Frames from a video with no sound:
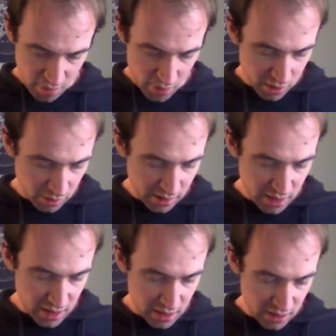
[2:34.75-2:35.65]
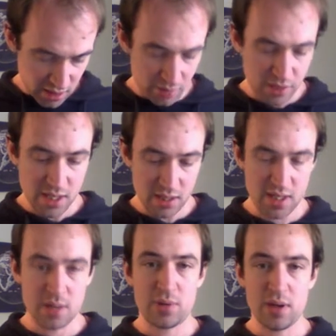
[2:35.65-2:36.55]
when it was in a level 10
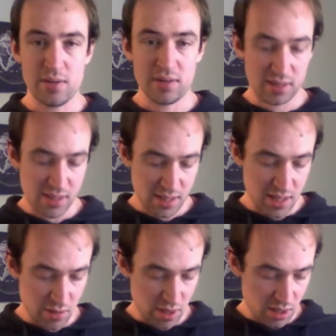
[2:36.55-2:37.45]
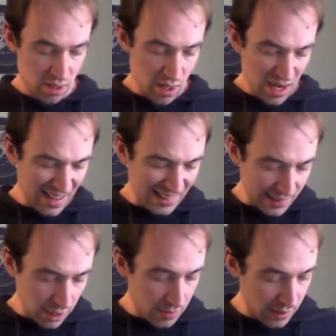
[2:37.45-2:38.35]
clan previously, and they were a
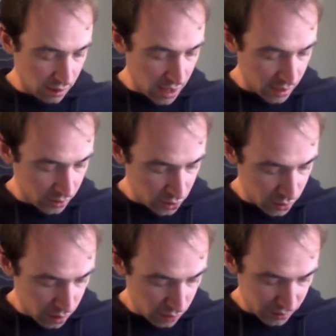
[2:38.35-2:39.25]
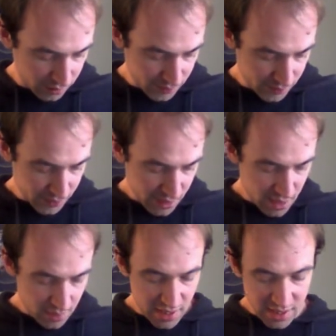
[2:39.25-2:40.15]
little bit light on 12s.
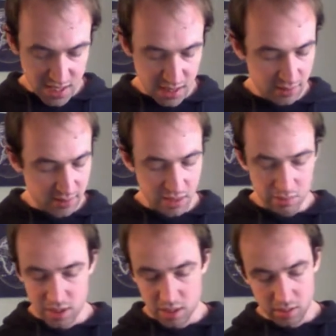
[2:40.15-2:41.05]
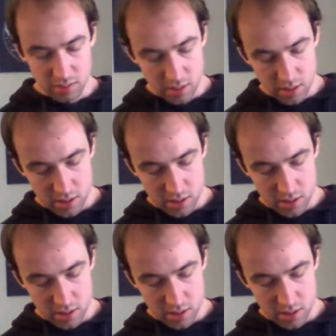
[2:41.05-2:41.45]
But again, the same thing.